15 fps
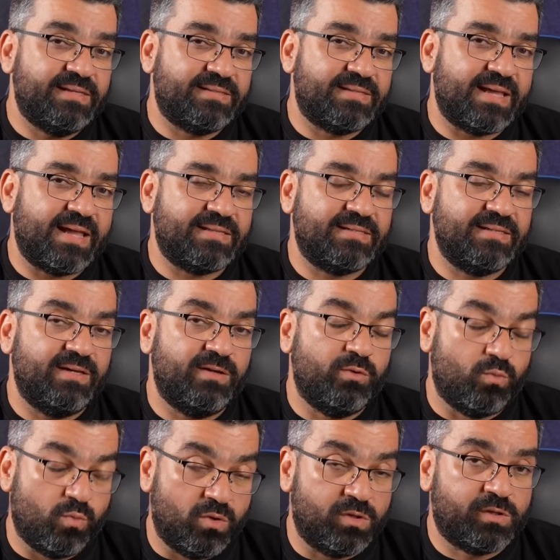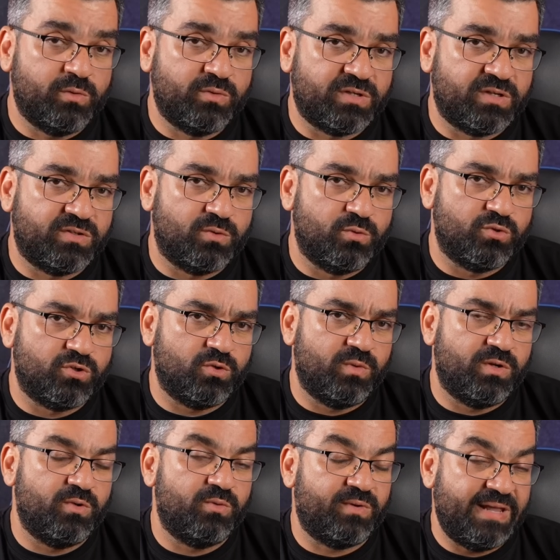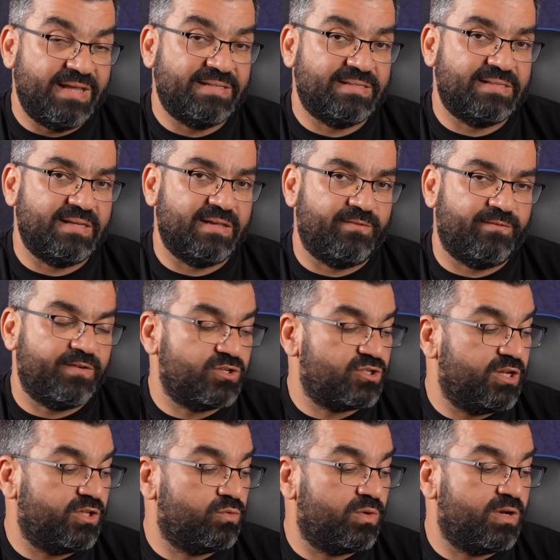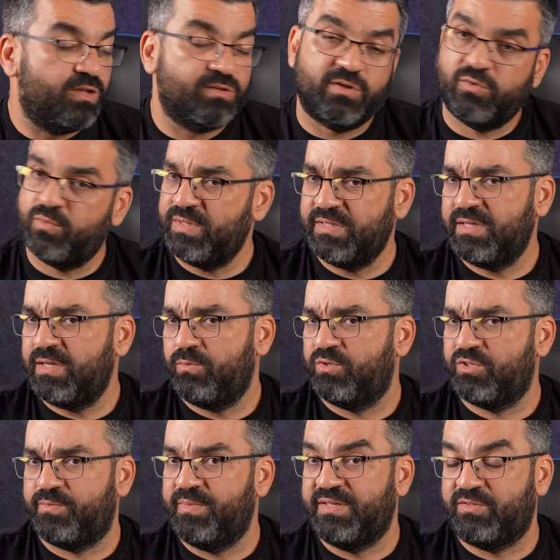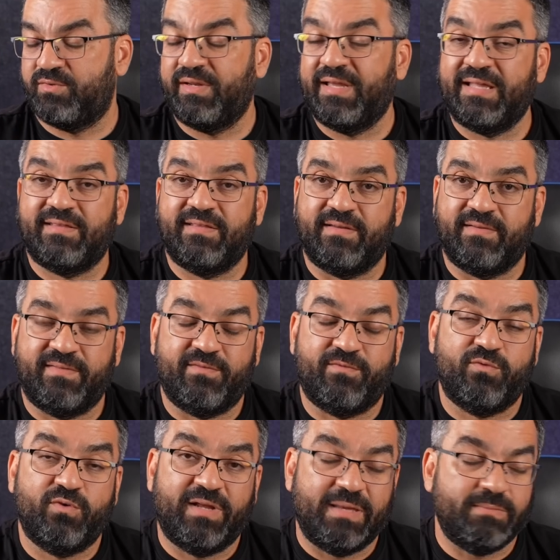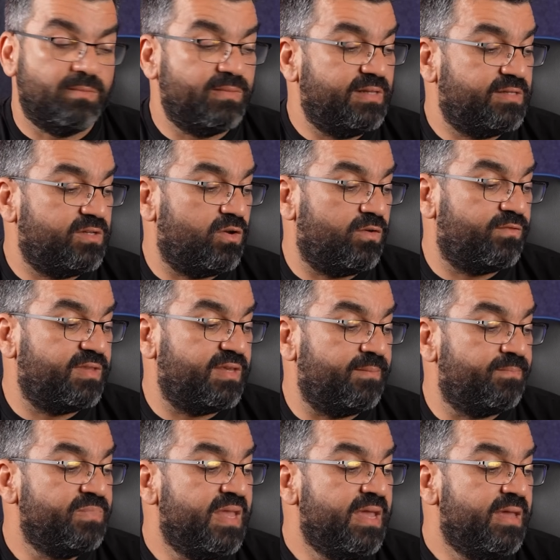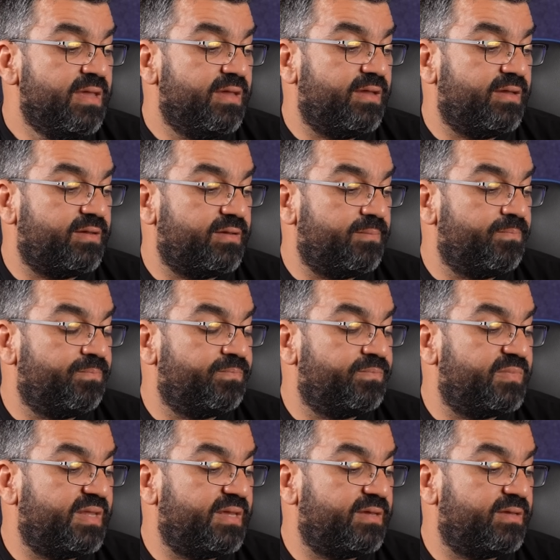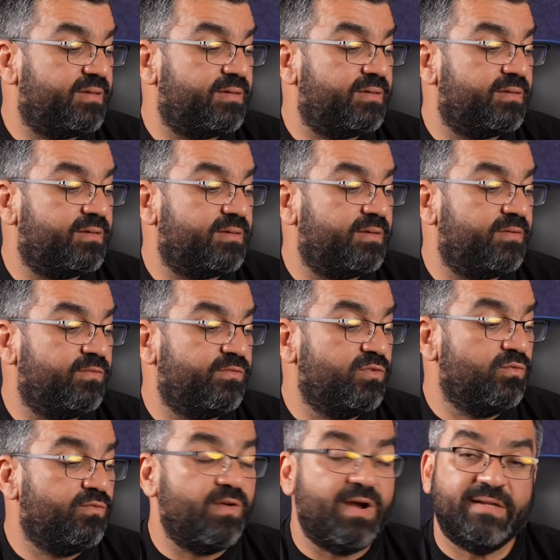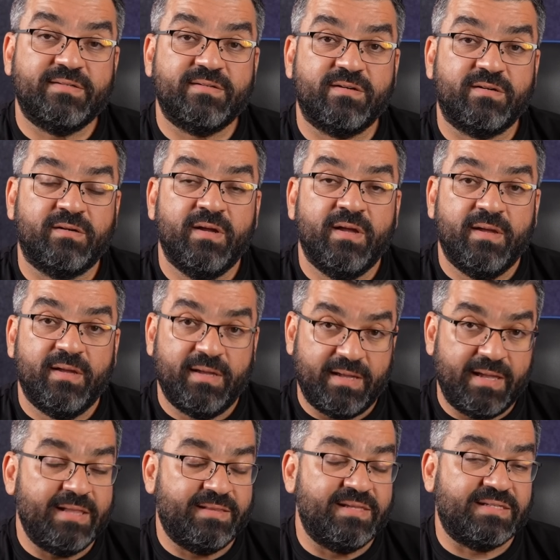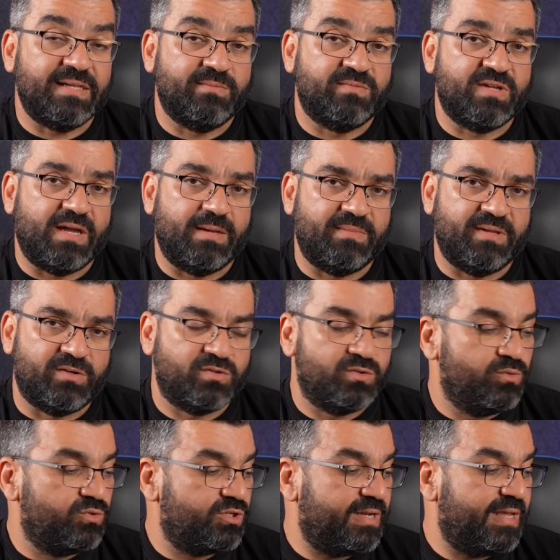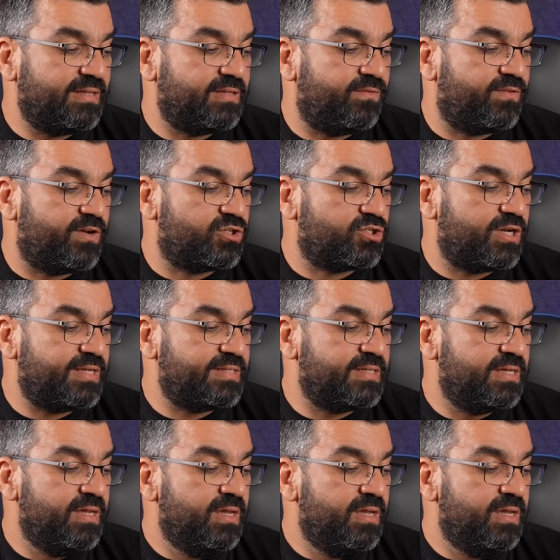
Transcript: is that you won't lose resolution when you raise the refresh rate to 120, which means you'll get the, the full capability of the um, uh, viewfinder at the same time in resolution and refresh rate.